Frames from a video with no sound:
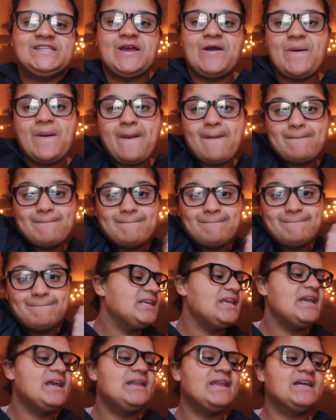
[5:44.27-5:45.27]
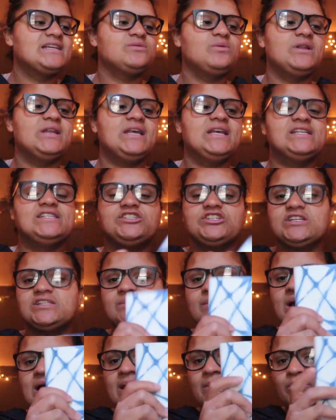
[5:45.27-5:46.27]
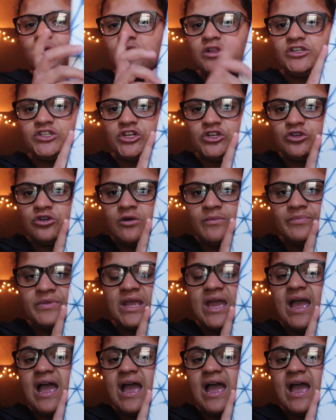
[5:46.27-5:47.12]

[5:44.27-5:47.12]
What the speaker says: So the next one is just my bullet journal.